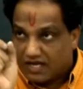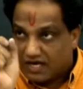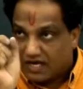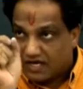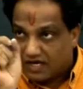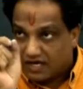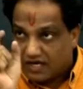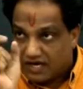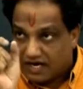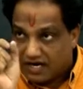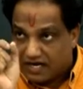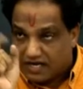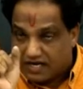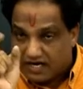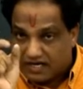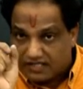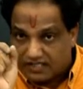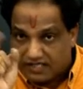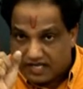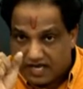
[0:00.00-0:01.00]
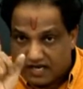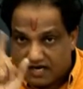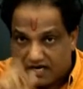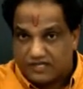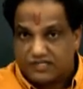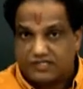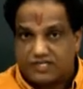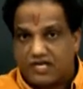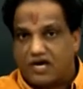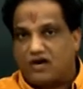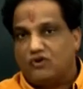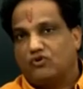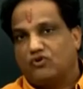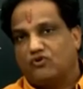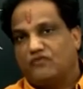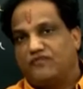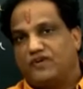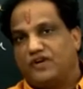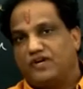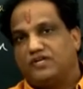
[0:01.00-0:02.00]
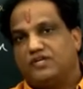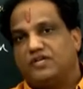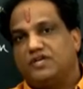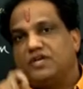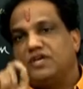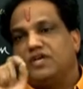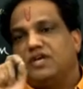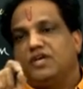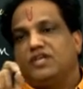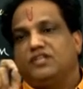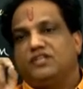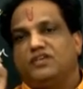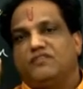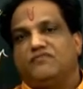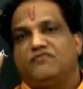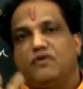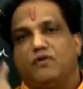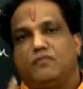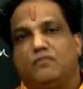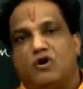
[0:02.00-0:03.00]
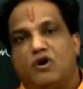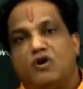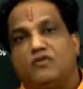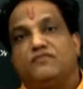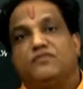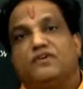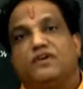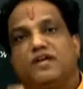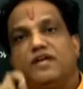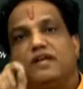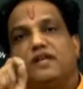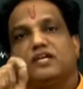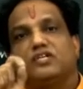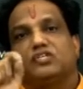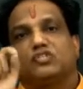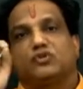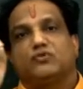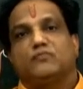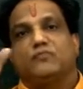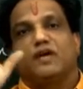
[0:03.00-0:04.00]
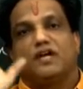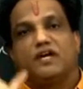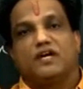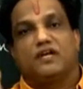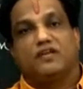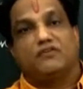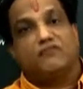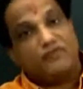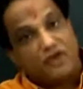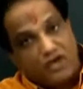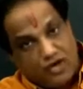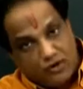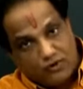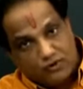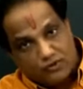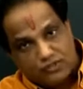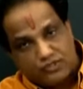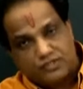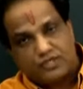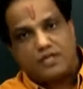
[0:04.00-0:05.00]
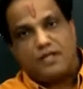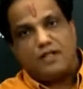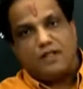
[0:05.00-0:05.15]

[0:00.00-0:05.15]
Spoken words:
it radiates energy out of it in the form of electromagnetic waves.